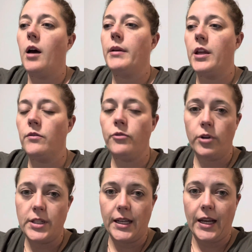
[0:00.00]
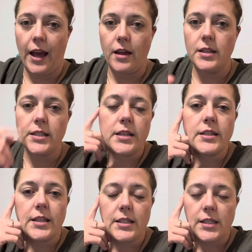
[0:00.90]
in forensic
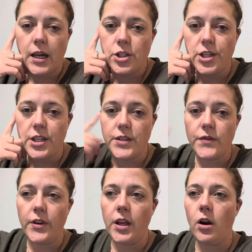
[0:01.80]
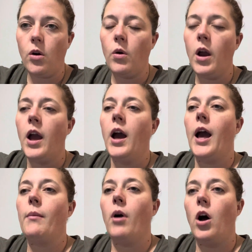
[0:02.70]
analysis attached to this video.
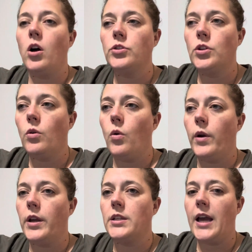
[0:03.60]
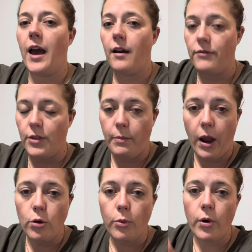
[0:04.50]
I'm also going to have the
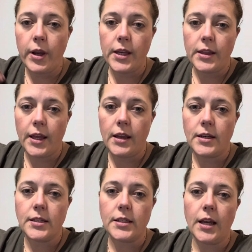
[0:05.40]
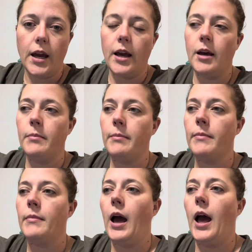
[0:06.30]
PowerPoint that
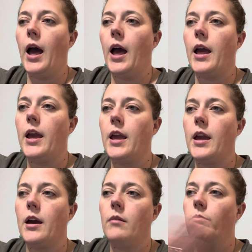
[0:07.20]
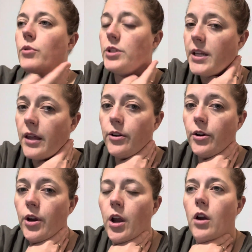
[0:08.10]
I put
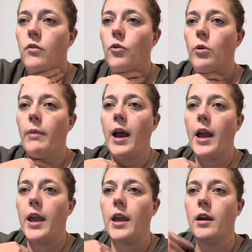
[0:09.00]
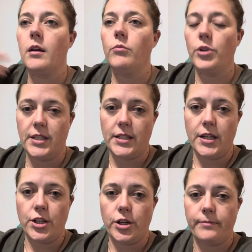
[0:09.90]
together for my
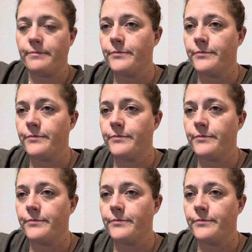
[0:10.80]
presentation.